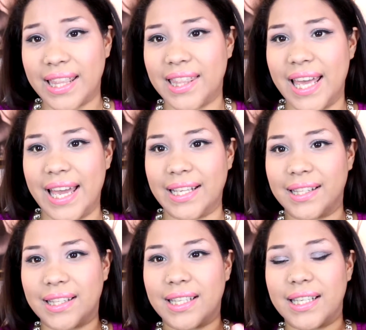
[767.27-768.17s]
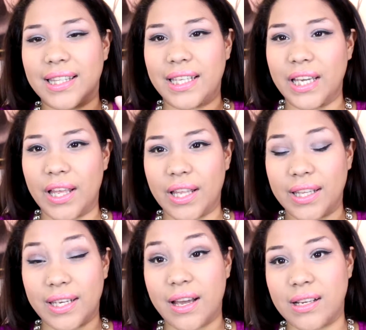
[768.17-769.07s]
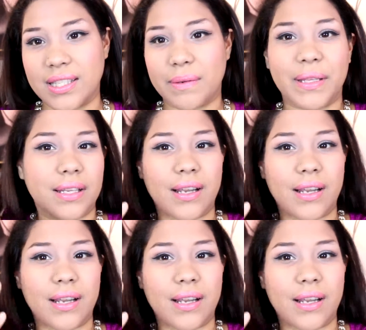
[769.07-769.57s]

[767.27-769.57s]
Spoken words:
than the Noxzema. The